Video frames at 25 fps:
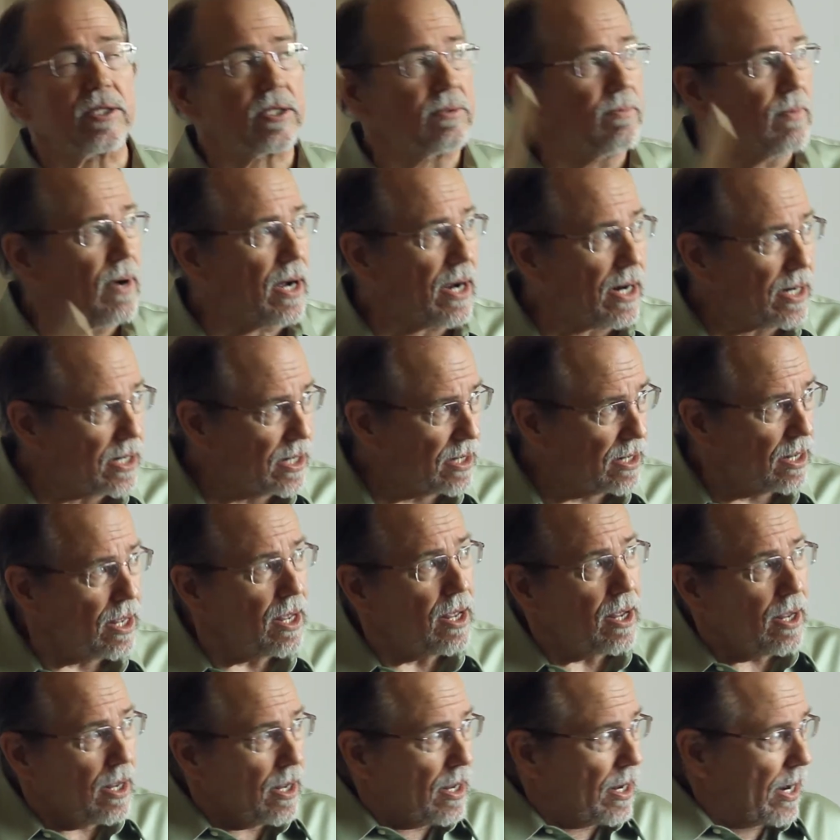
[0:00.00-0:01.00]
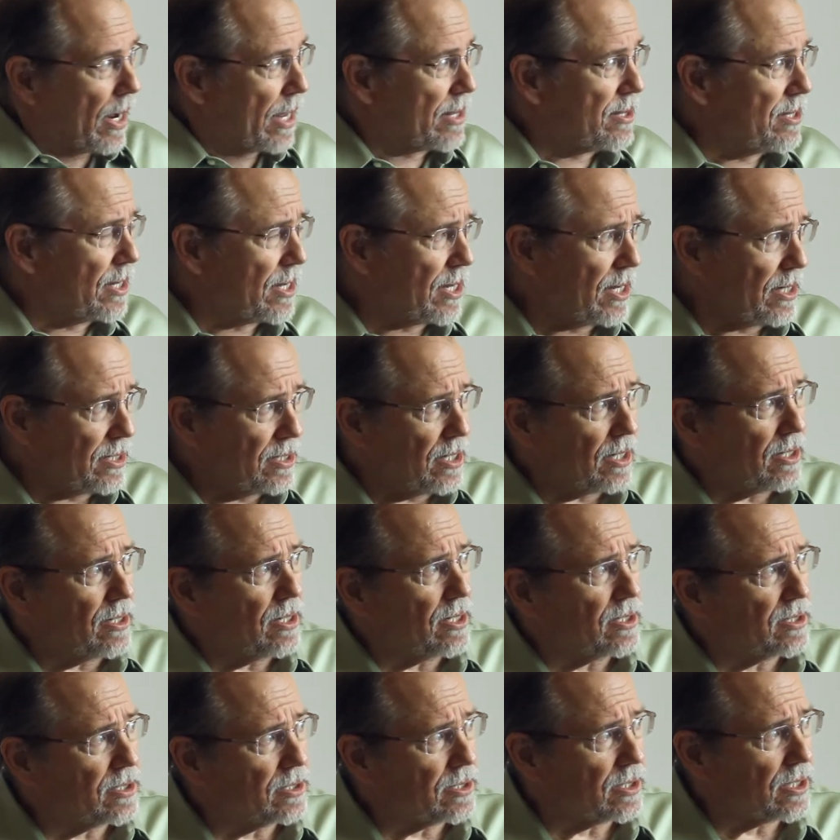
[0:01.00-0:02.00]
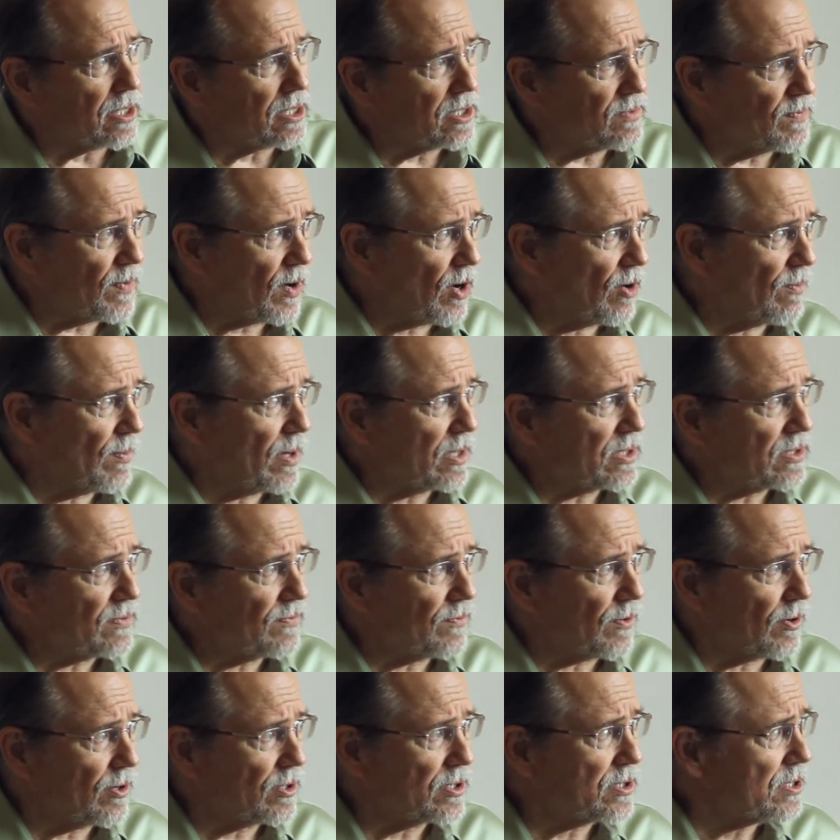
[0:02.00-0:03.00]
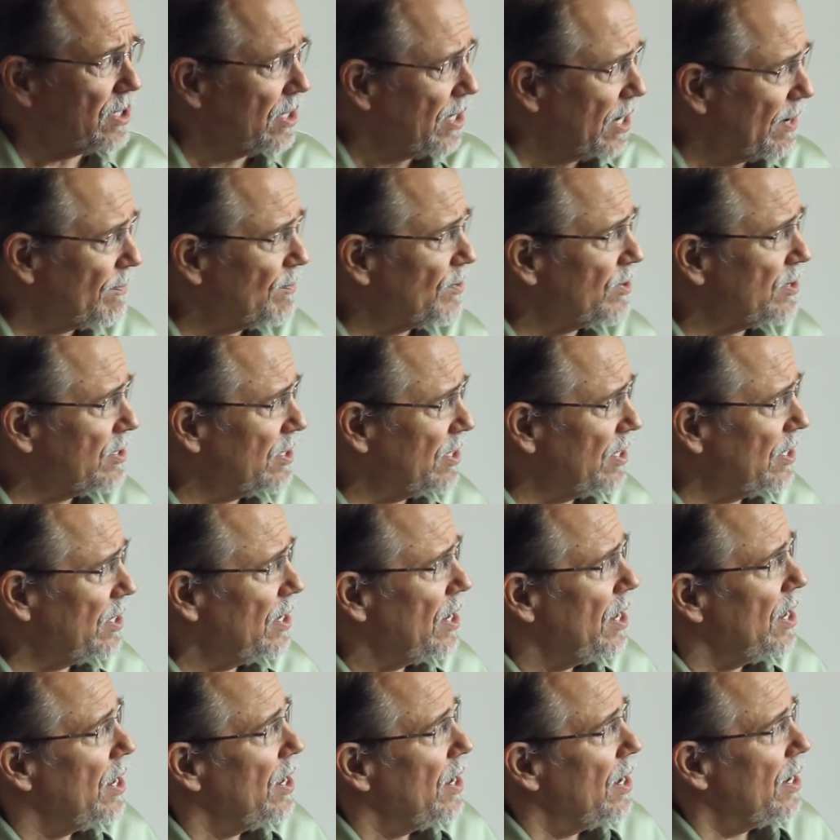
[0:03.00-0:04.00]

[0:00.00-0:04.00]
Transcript: Samadhi. I think he did his experiments first, telepathy.